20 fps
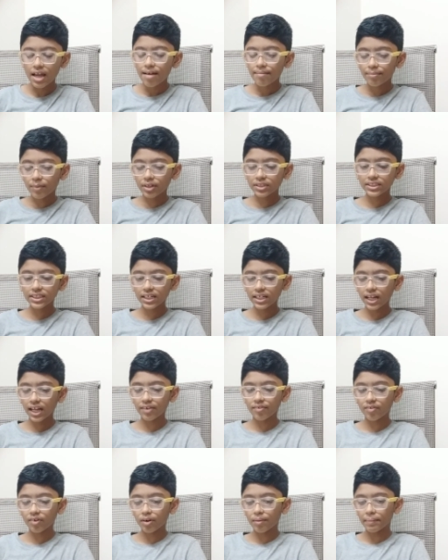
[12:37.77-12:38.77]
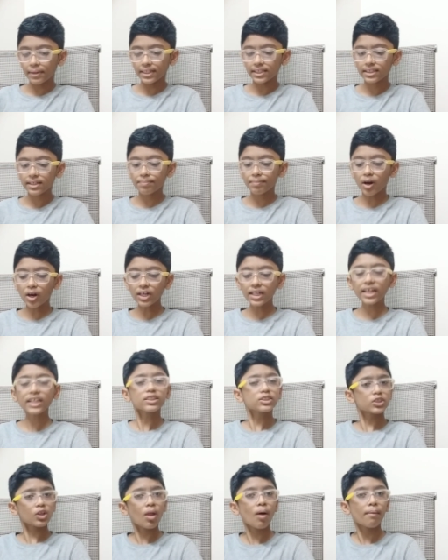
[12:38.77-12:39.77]
Mountain environment. Mountain
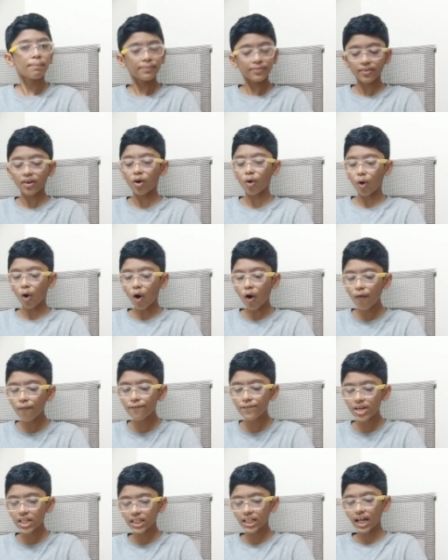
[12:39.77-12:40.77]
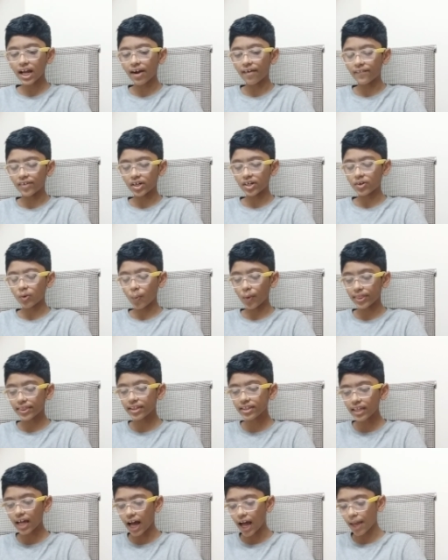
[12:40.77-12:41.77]
slopes are often covered with
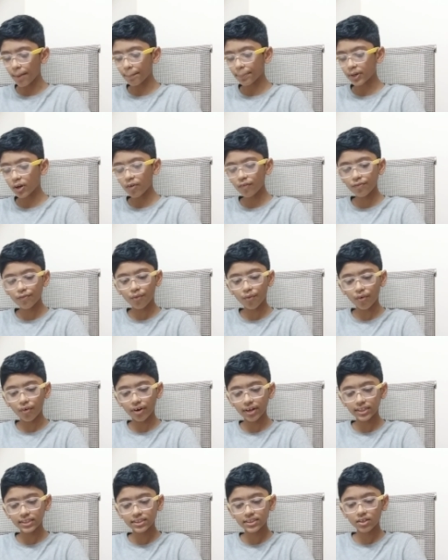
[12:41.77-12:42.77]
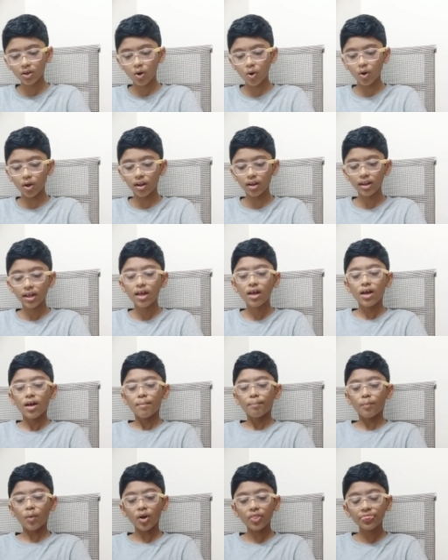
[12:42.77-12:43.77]
a type of forest called
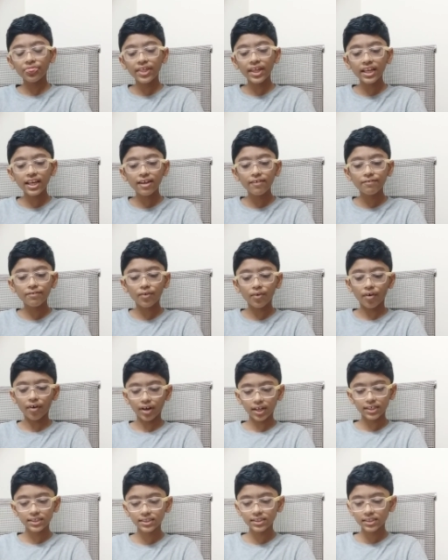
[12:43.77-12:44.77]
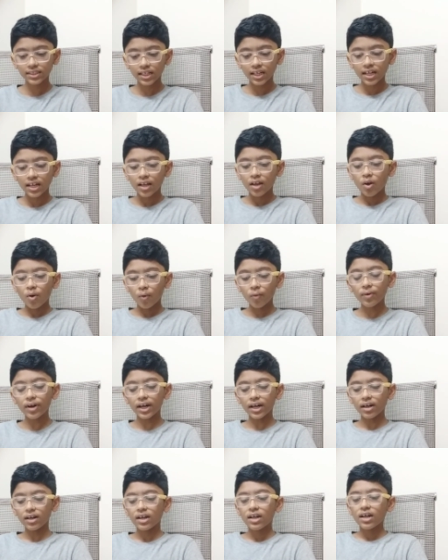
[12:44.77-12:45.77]
montane forest,
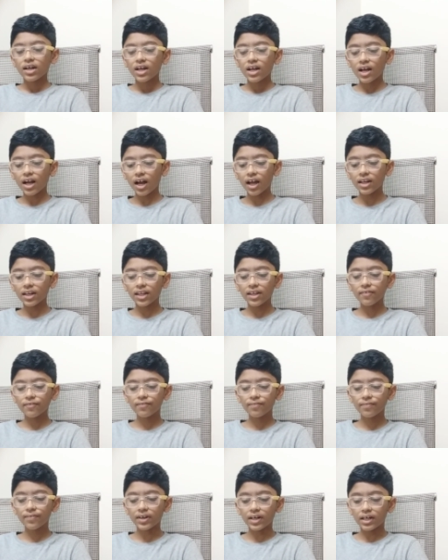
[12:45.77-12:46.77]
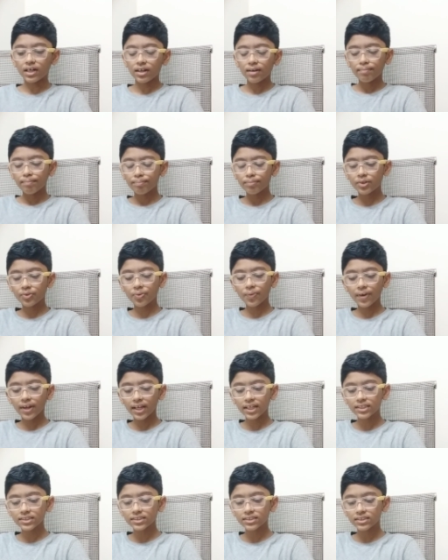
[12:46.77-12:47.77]
where conifer
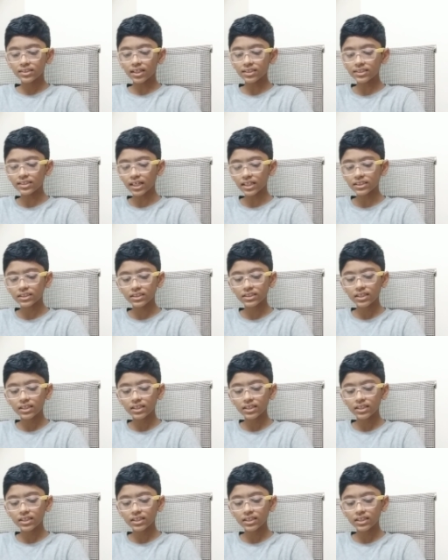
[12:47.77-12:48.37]
trees such as